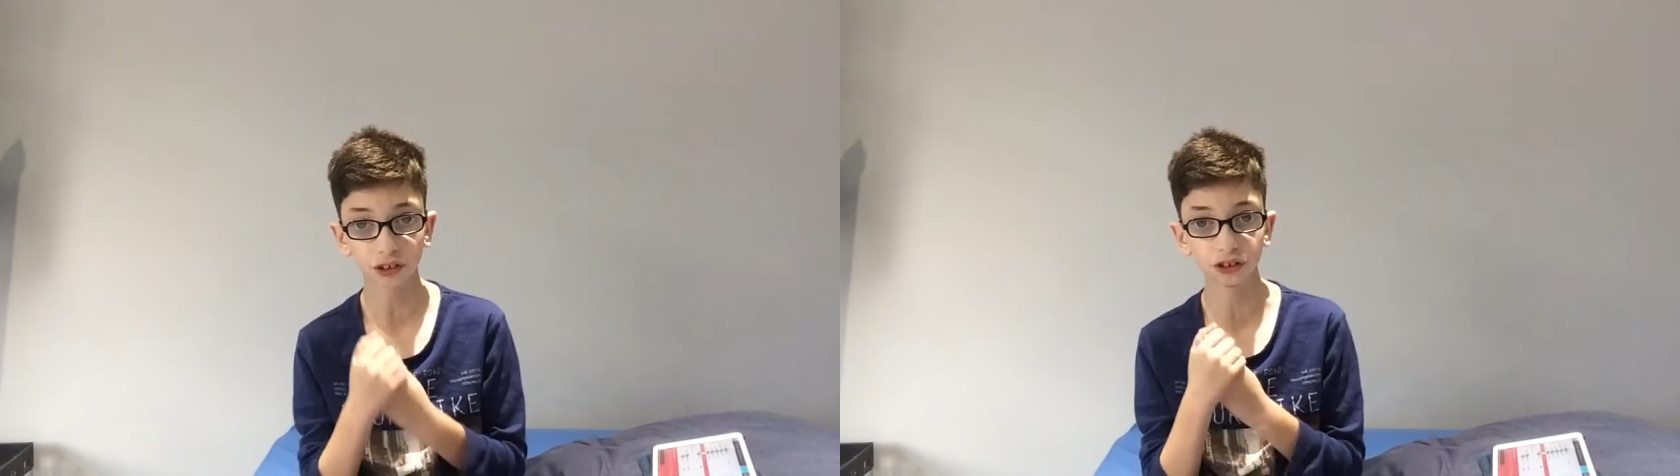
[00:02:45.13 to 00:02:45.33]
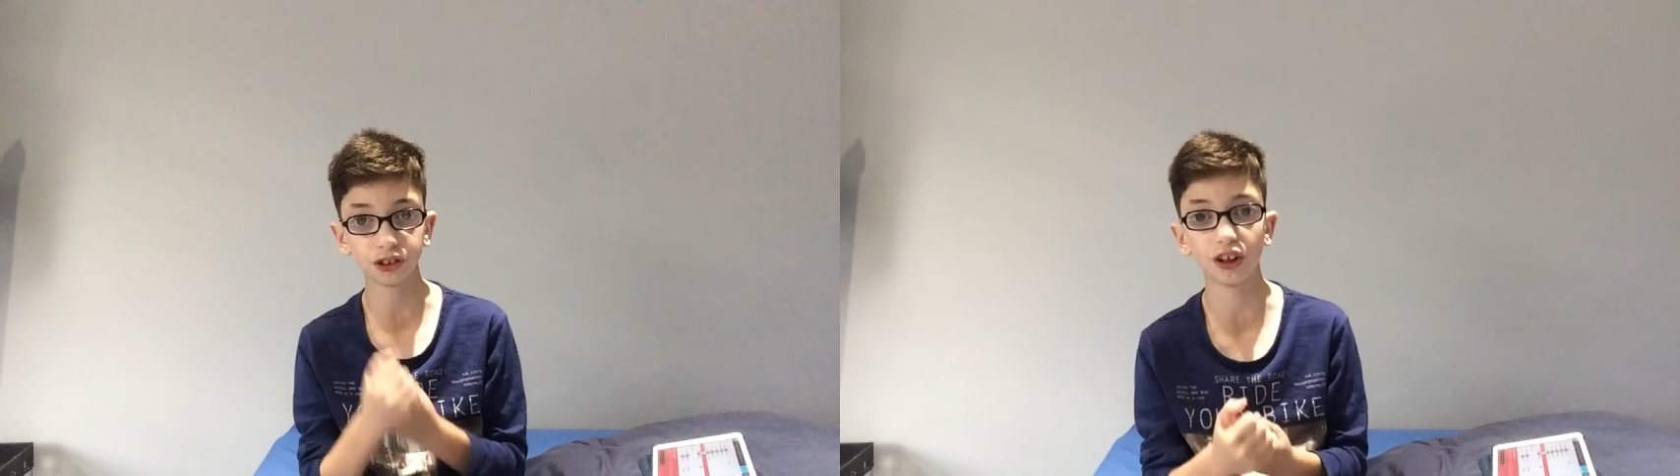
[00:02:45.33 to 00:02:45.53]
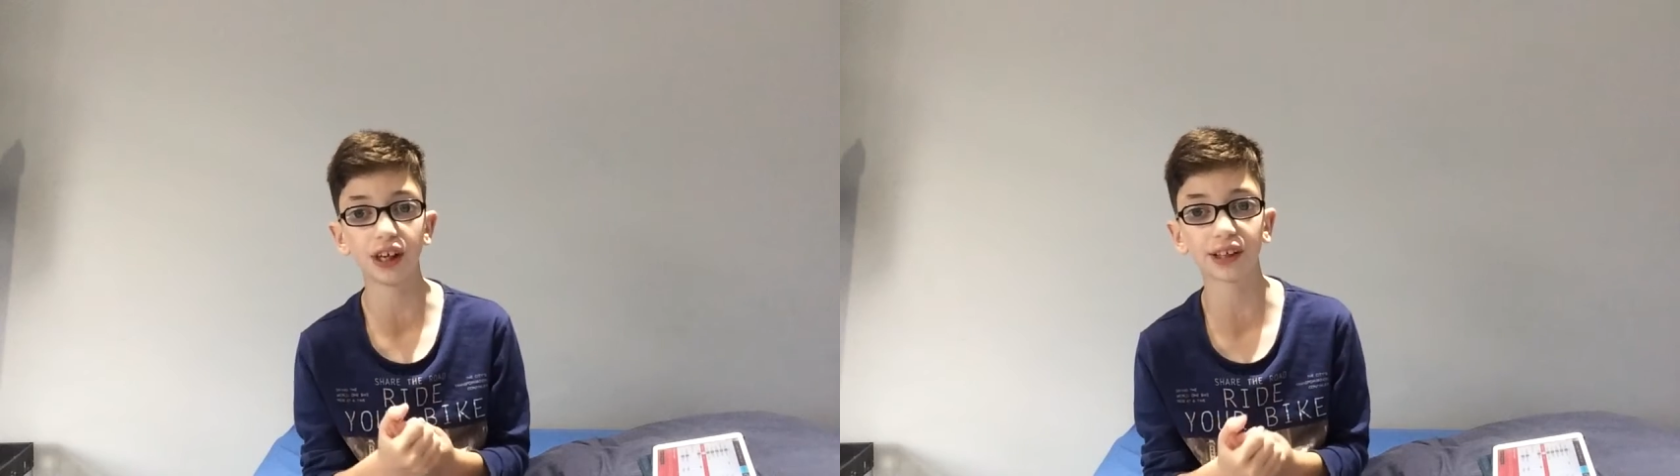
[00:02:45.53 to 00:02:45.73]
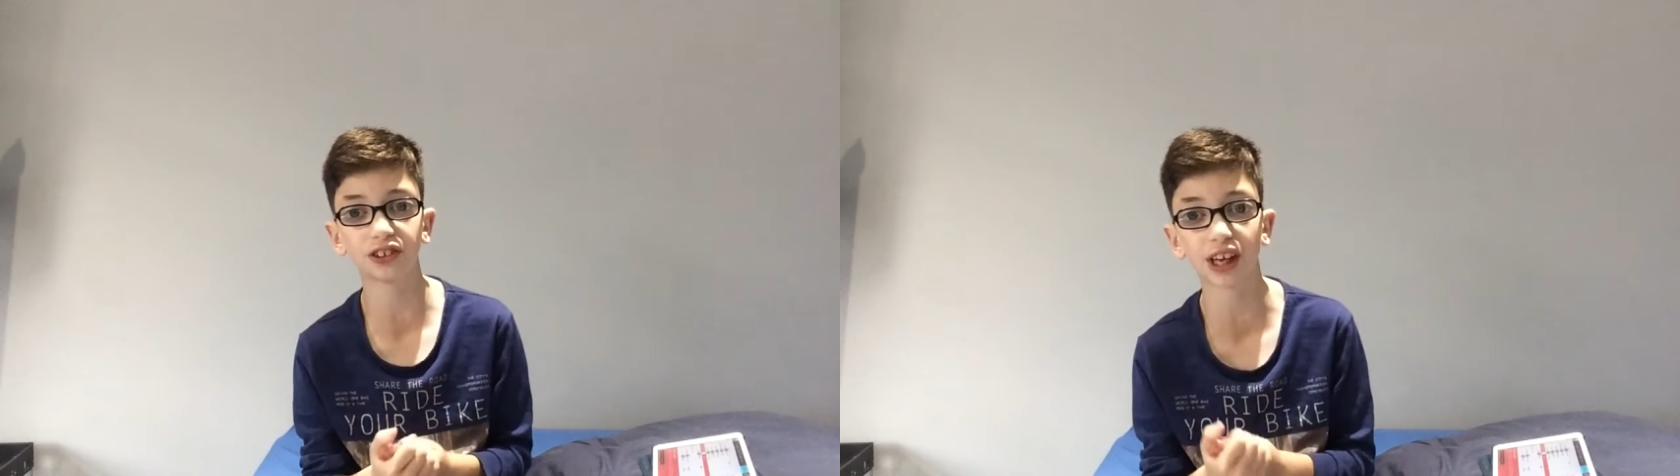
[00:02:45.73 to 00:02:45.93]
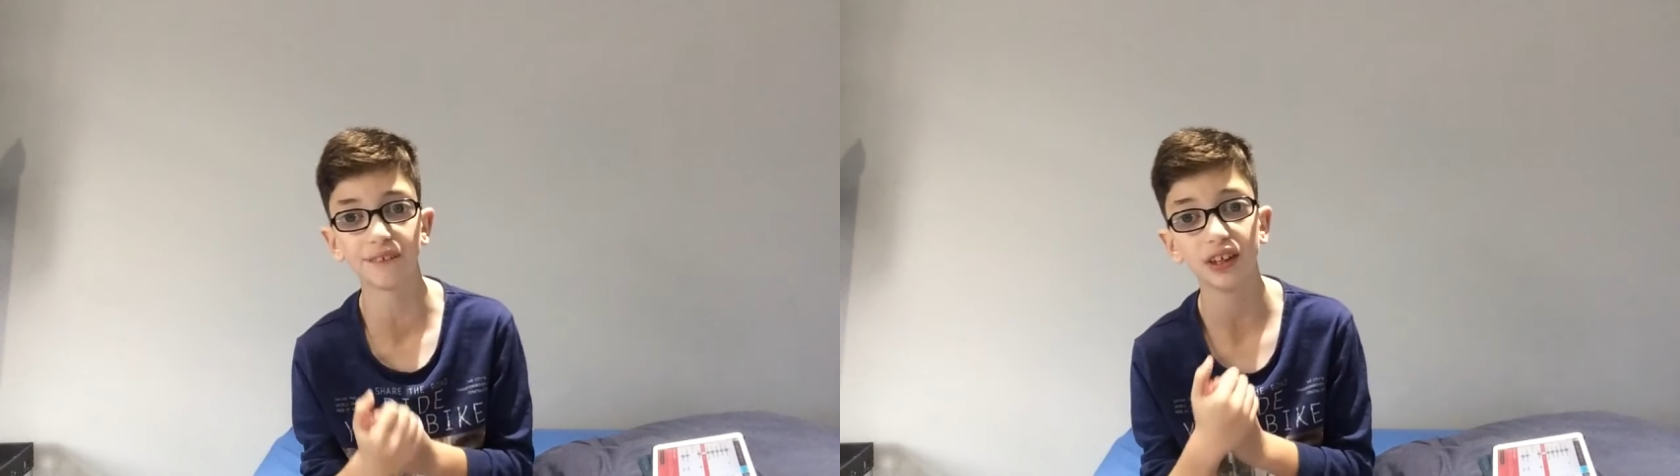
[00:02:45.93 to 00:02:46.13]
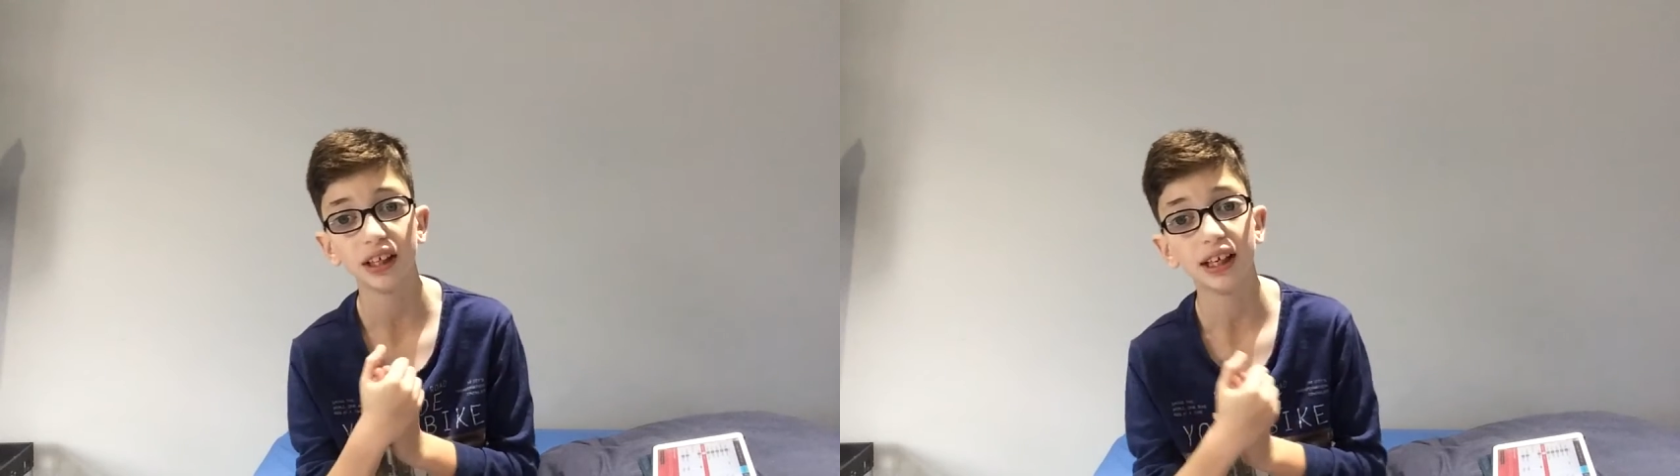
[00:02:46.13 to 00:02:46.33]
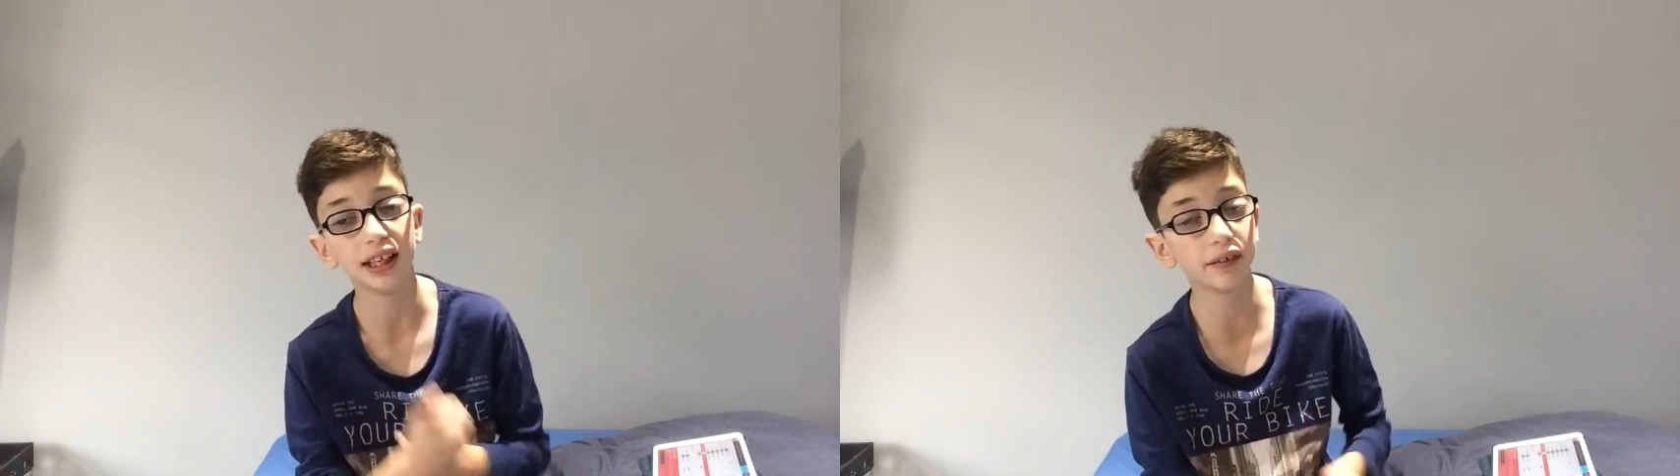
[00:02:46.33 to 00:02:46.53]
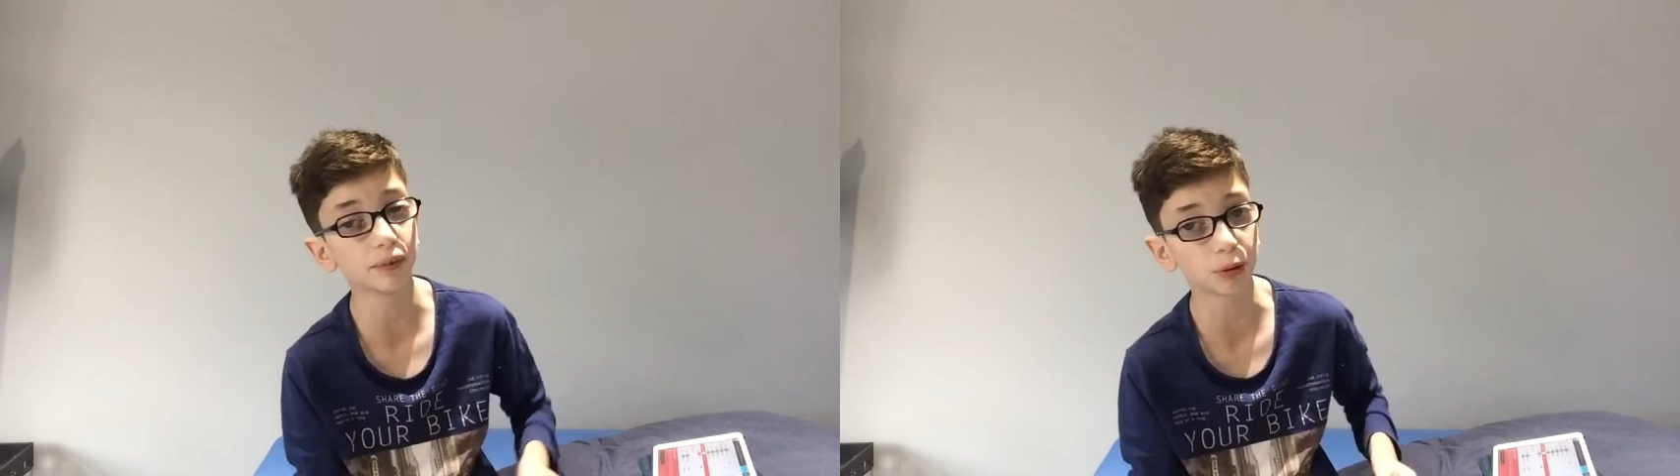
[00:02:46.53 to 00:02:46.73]
So next game,
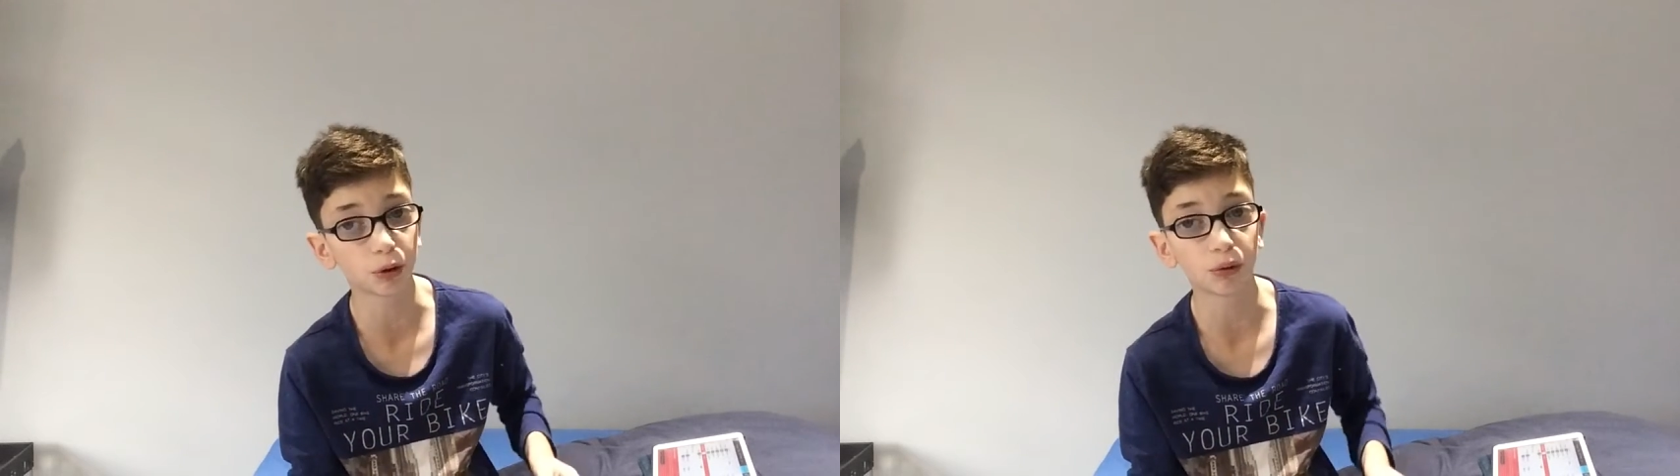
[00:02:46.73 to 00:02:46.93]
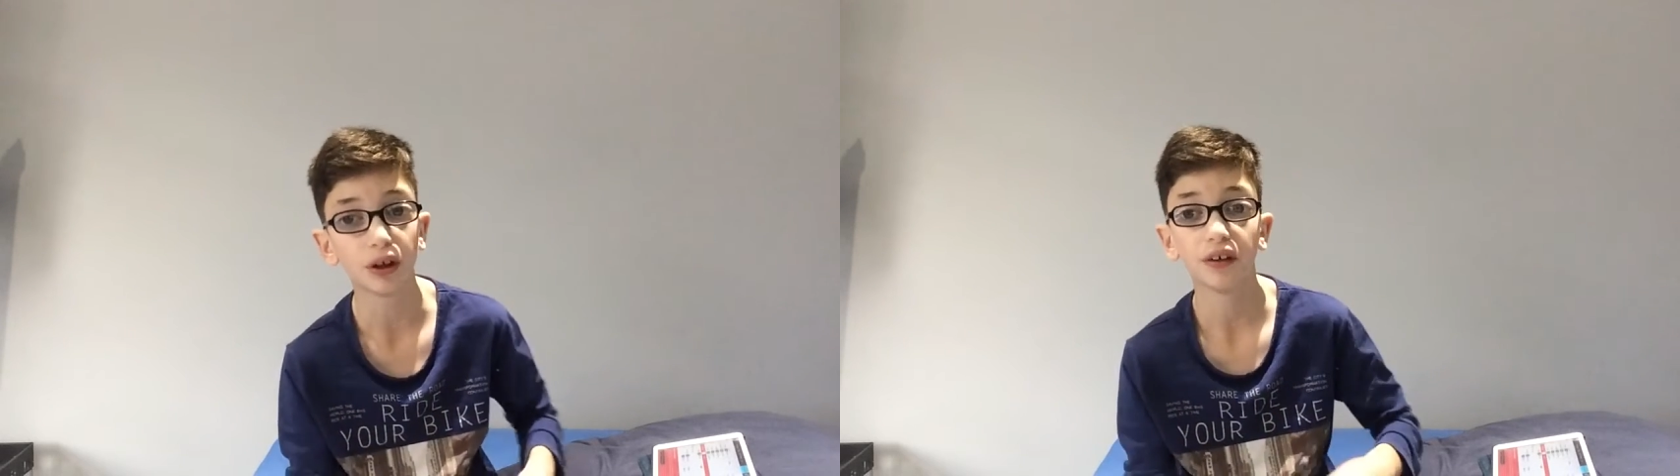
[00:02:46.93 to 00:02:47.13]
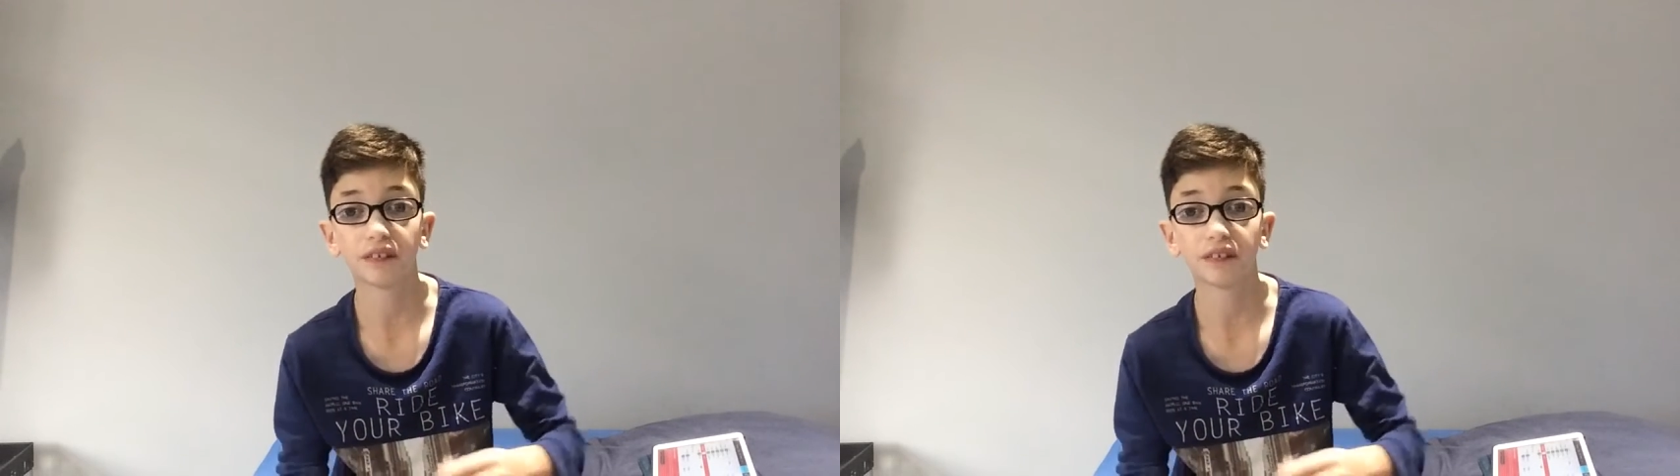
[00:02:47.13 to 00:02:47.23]
Liverpool